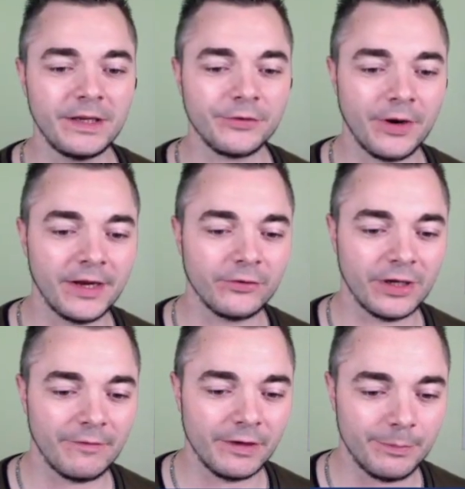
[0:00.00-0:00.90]
trying to
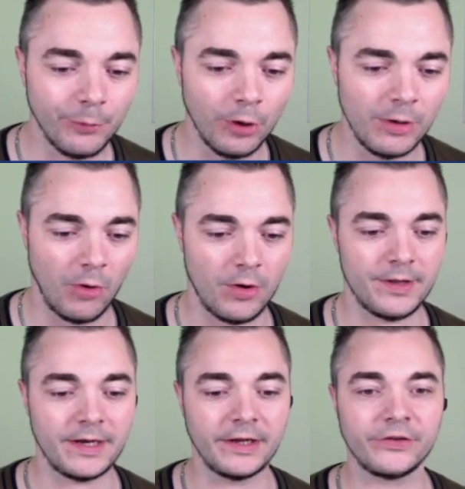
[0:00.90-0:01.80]
level a
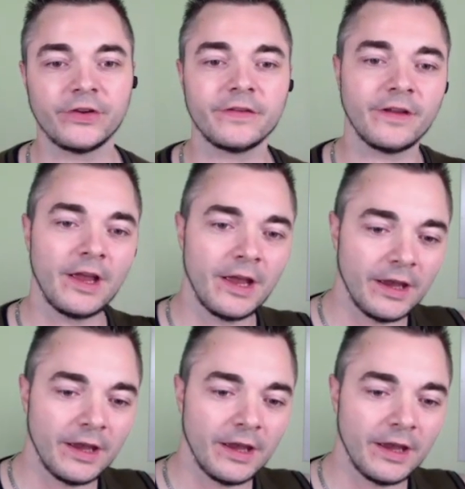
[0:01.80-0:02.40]
Bullmon that I just